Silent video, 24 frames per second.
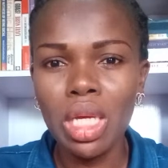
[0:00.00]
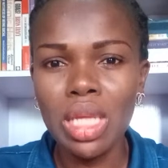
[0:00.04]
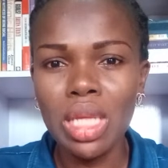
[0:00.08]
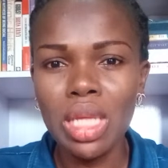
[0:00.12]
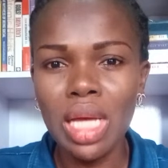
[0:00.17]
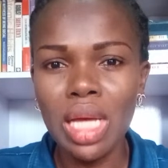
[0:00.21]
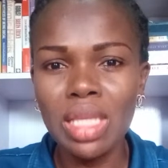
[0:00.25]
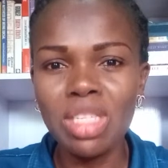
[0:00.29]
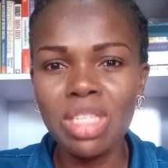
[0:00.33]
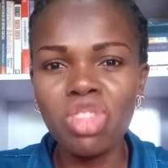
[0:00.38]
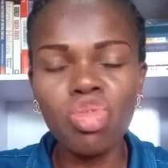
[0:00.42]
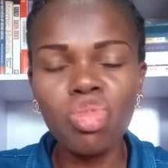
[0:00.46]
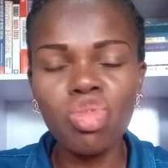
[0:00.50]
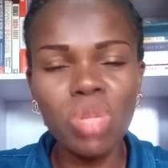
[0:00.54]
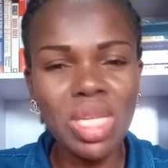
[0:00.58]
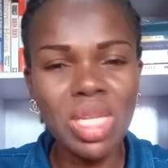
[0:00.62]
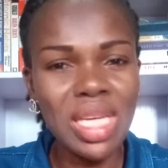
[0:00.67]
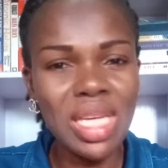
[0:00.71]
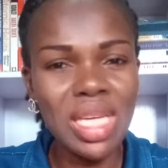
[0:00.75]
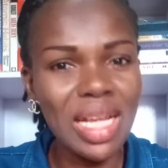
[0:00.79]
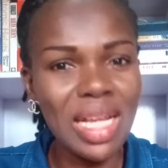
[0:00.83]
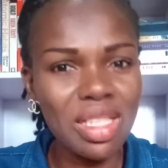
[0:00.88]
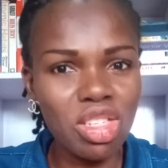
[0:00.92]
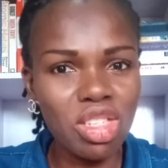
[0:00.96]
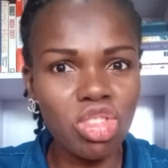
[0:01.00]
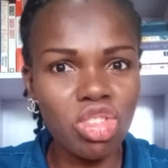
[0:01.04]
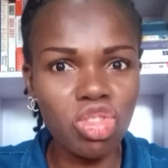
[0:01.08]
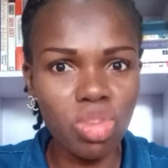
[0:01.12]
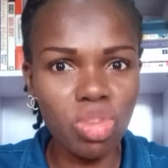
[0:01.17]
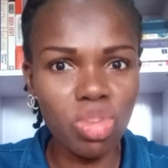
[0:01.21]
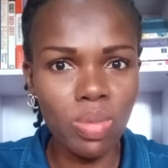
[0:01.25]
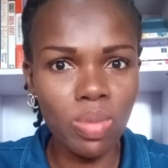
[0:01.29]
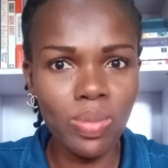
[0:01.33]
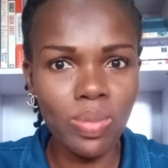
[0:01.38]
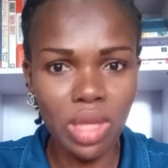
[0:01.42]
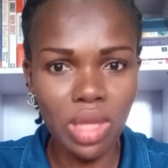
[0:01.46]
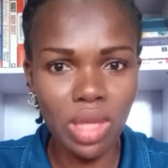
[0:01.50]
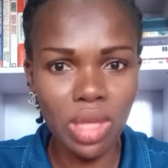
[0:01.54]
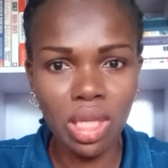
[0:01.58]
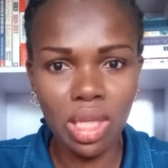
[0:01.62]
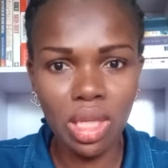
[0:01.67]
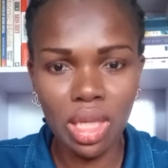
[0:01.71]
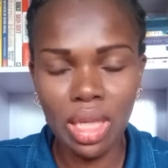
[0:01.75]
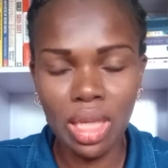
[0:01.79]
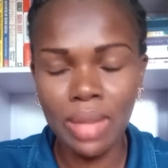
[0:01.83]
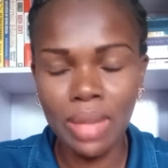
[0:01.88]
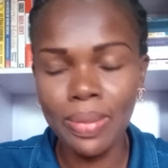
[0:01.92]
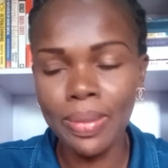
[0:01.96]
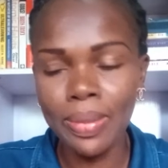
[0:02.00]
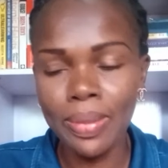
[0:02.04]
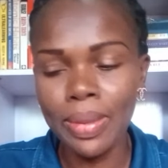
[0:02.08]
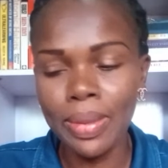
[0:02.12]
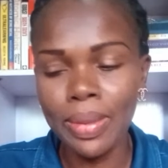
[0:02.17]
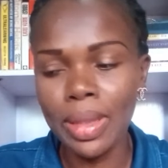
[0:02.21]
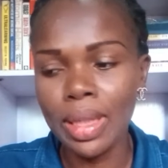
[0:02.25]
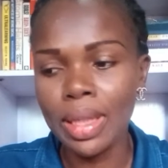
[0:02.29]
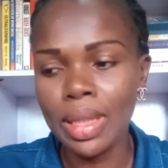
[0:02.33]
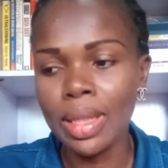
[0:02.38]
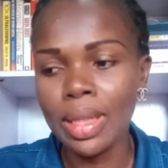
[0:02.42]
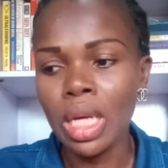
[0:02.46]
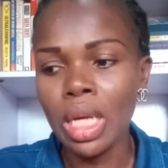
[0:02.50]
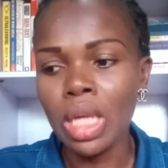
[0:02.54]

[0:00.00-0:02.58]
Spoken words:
triggered something in me.